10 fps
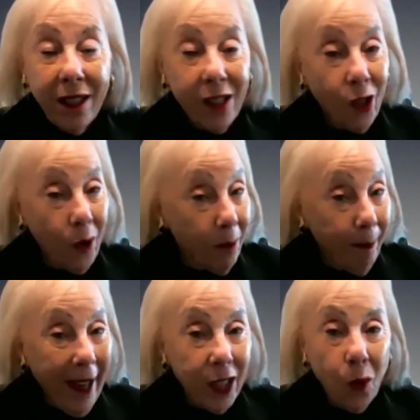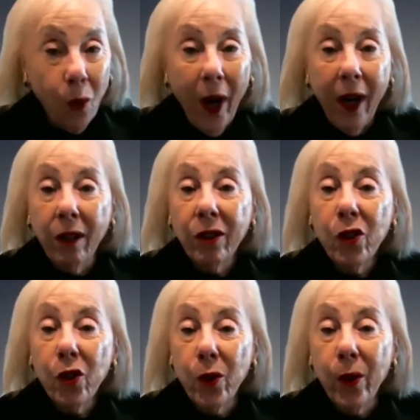So you may as well
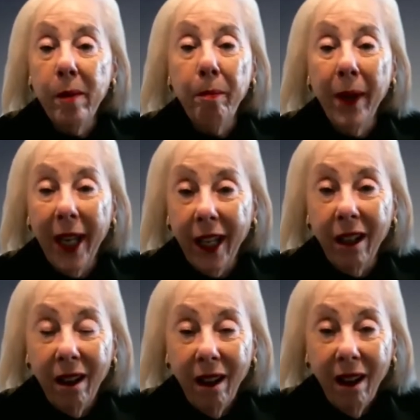dream big.